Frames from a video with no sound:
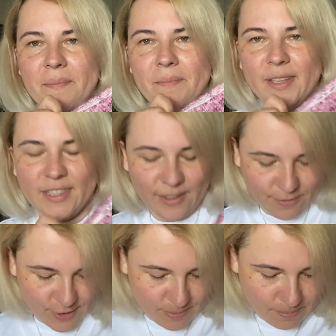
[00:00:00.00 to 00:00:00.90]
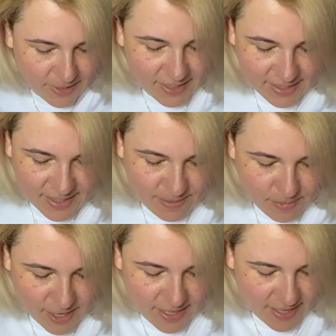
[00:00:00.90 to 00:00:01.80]
but different pink was
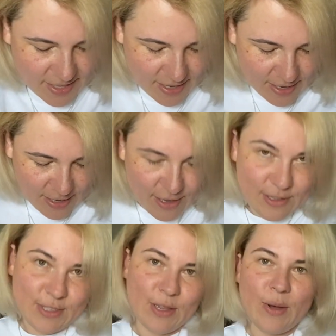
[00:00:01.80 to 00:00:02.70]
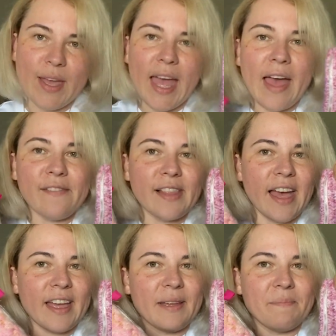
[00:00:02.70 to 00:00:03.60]
mine. So I have
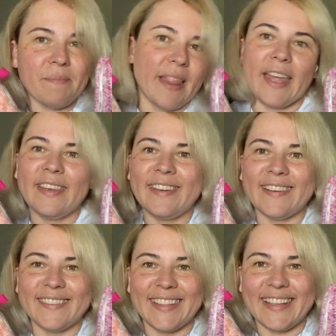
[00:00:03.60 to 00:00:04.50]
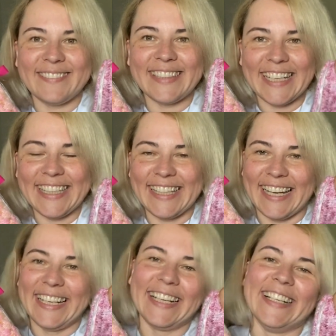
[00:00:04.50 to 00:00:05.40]
like plenty of them right now.
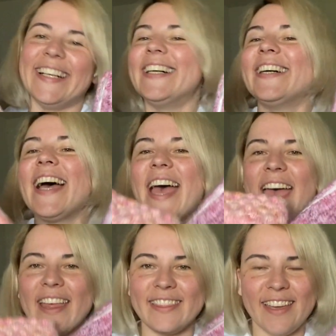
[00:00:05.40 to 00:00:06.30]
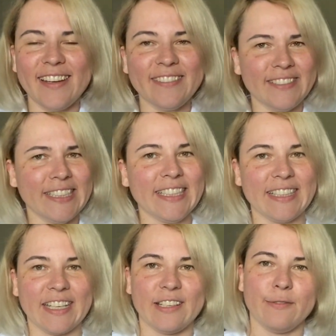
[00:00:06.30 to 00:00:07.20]
And they are really
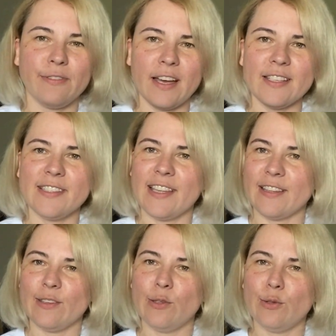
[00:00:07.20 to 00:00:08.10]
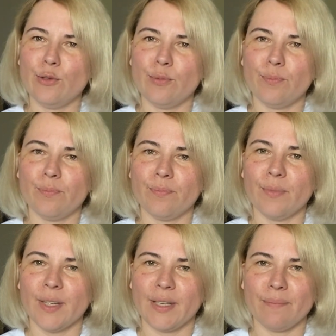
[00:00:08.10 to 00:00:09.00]
like fast and cute
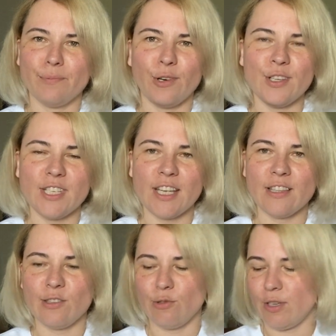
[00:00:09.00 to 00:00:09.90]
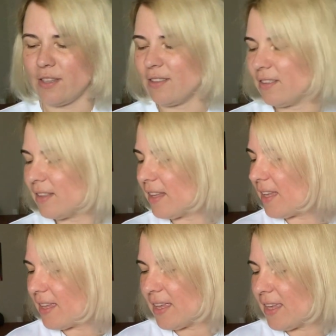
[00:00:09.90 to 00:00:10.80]
project. You can
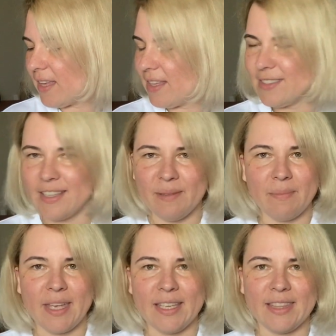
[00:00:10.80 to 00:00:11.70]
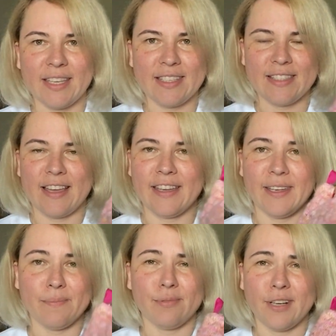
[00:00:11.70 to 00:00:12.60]
easily make this like a
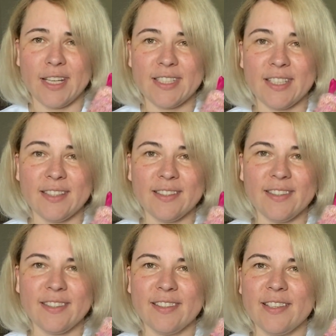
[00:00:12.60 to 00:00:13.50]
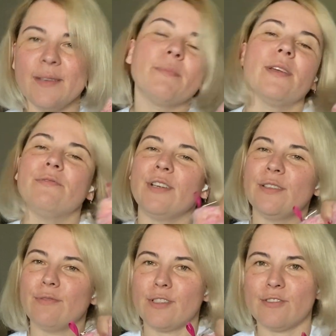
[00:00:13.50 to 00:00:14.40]
present. My
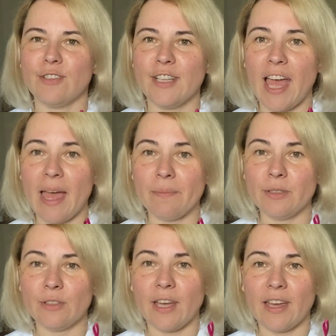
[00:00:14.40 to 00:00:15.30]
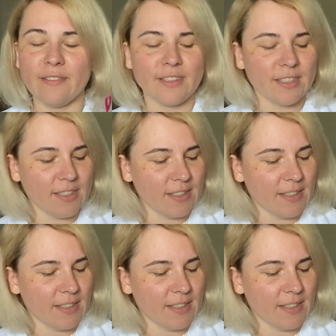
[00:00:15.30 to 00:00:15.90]
friend was really happy to have it.